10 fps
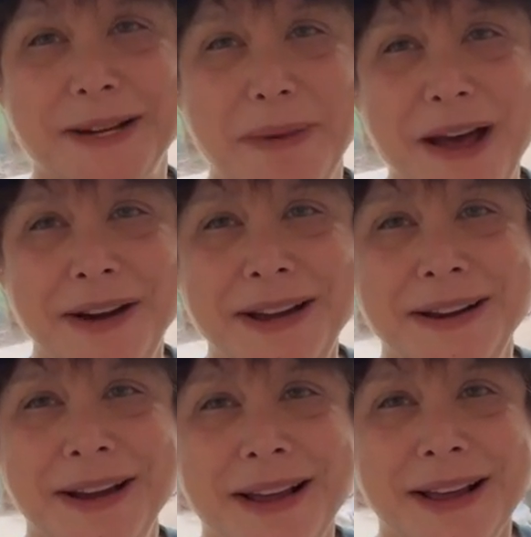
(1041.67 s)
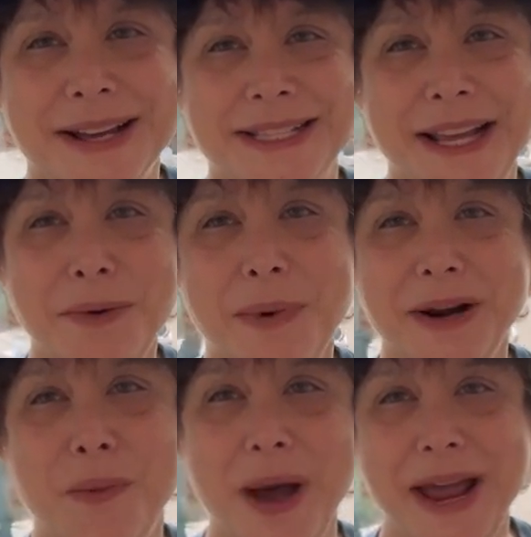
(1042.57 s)
about it, because then it
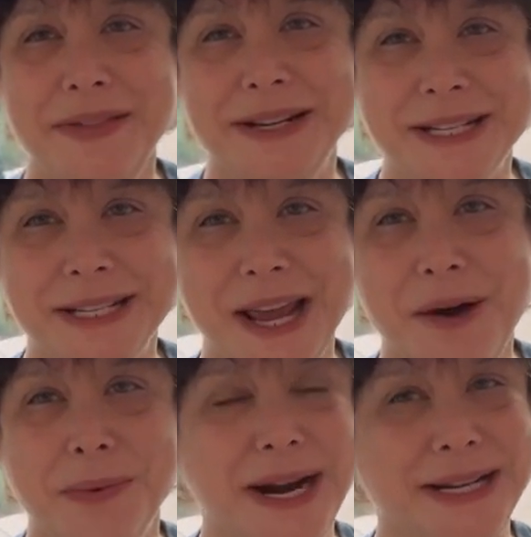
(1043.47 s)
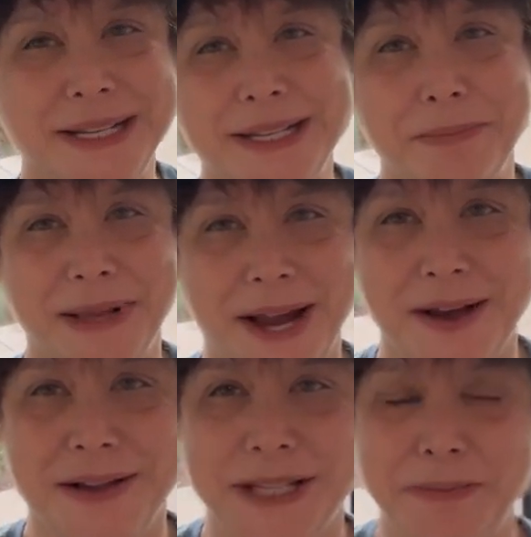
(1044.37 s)
went away, the discount, when I did something else.